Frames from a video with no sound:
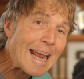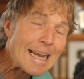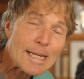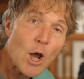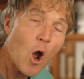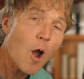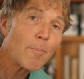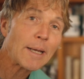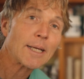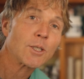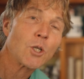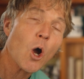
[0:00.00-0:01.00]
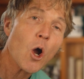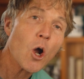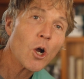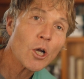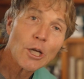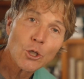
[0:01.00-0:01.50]
atopic
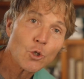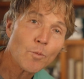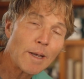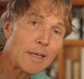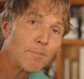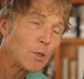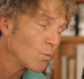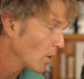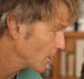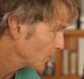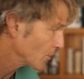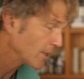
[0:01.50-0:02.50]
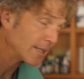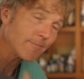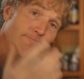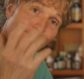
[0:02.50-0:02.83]
dog, you may be wondering?